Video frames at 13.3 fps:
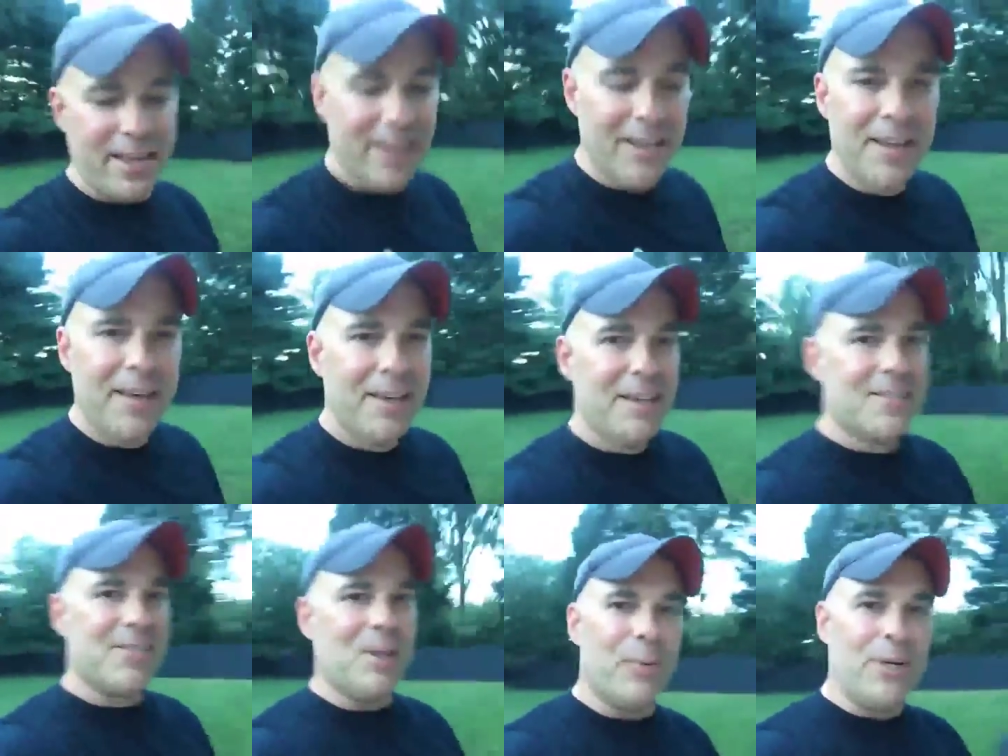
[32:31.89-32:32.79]

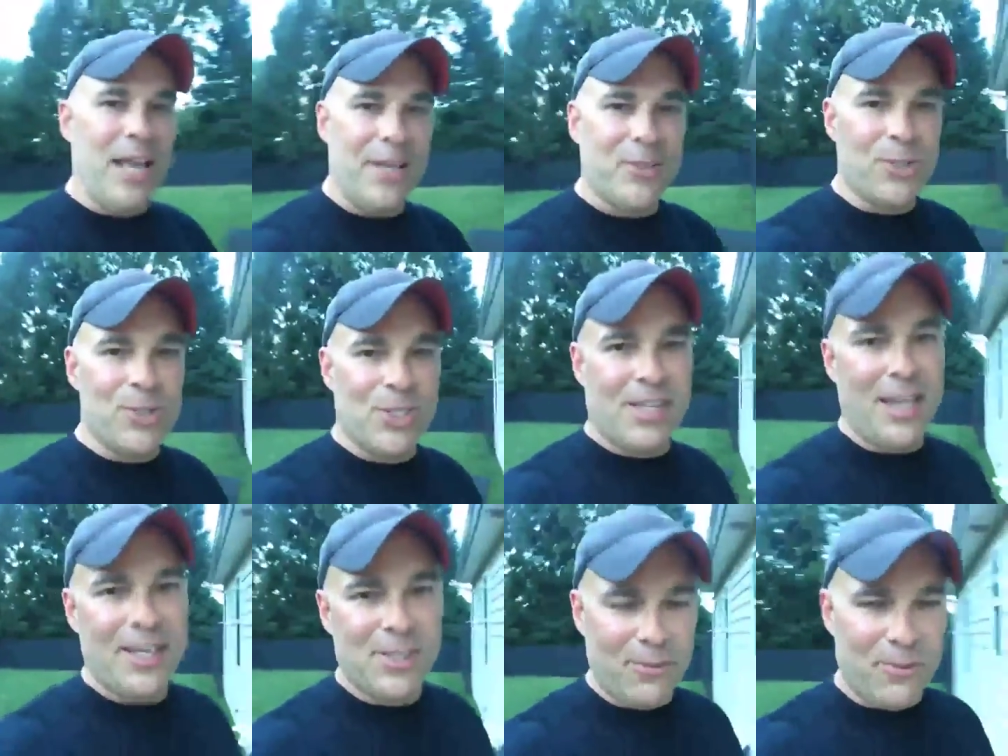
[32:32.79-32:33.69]
Someone out there
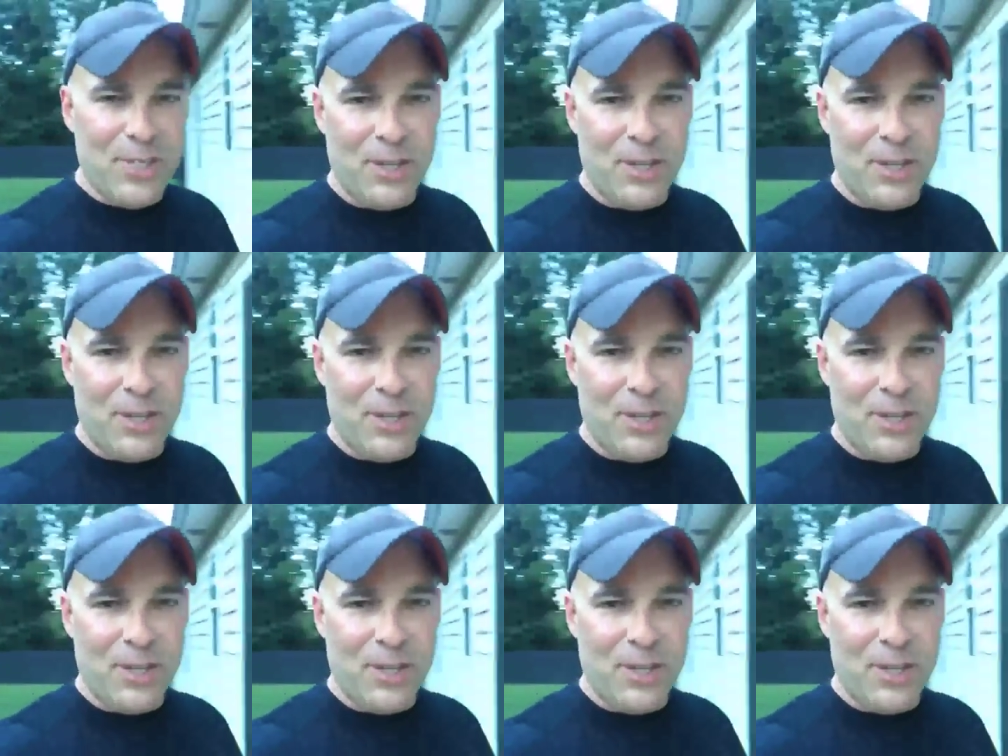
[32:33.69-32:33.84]
just asked if